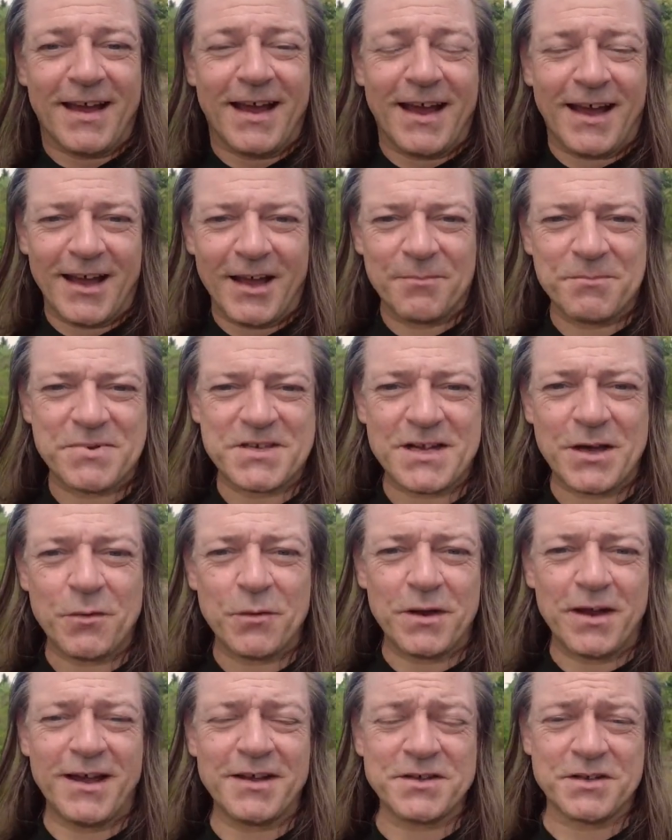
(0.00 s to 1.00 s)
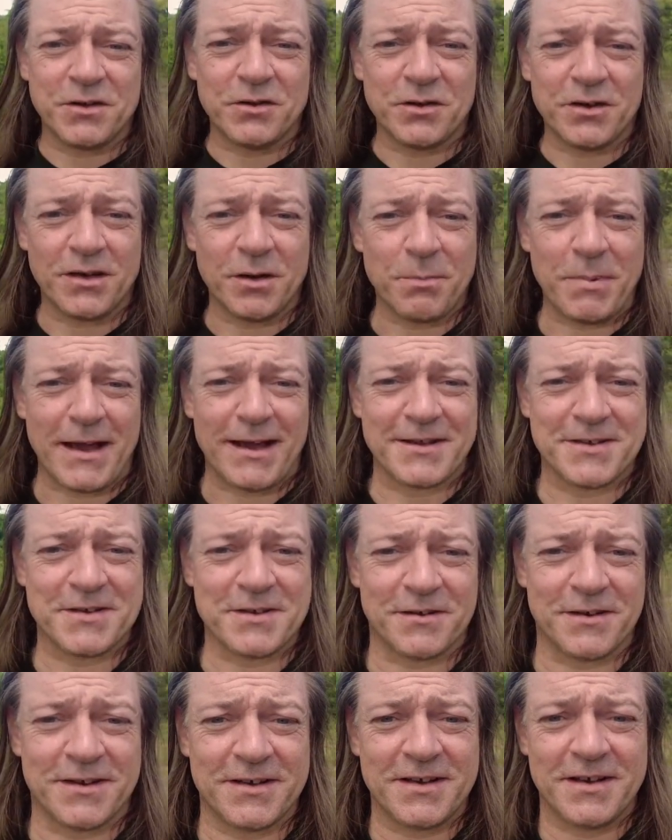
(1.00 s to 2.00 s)
So it has a good and a bad
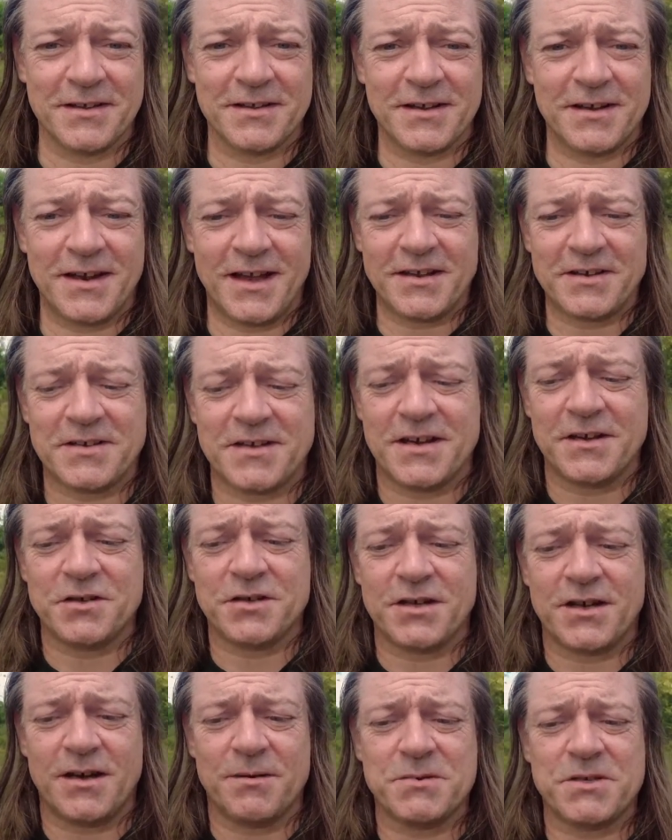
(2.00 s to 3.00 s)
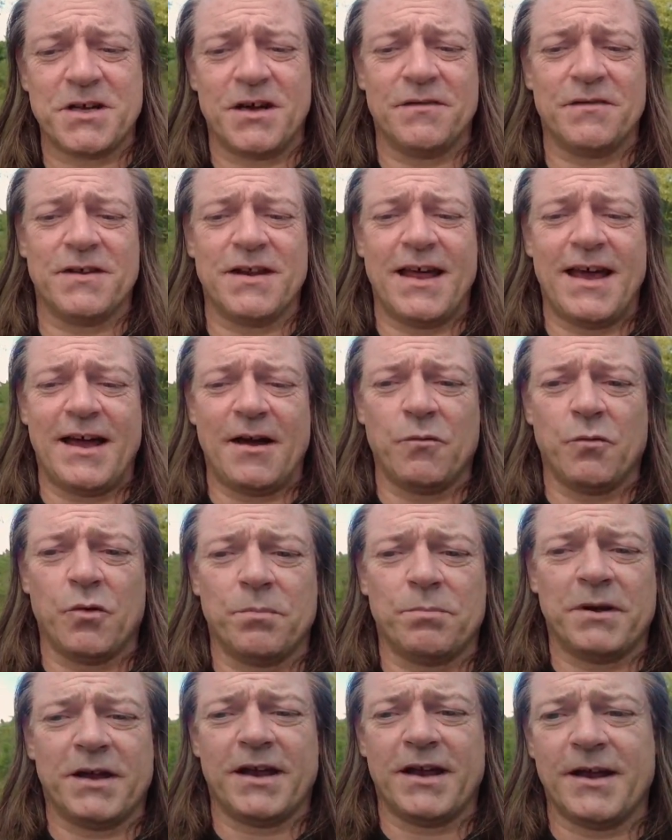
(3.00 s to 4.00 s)
side. The next stage that comes after that
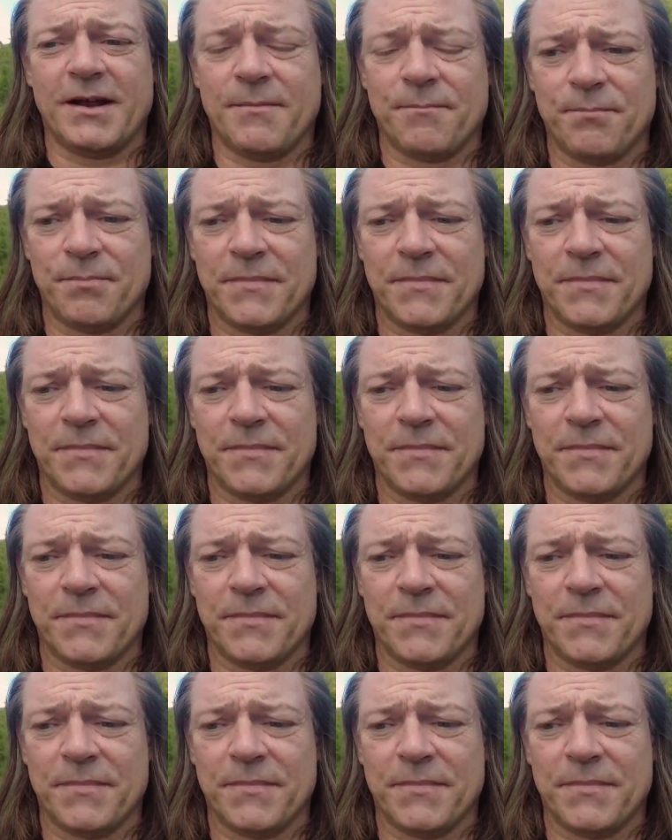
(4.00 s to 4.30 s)
would be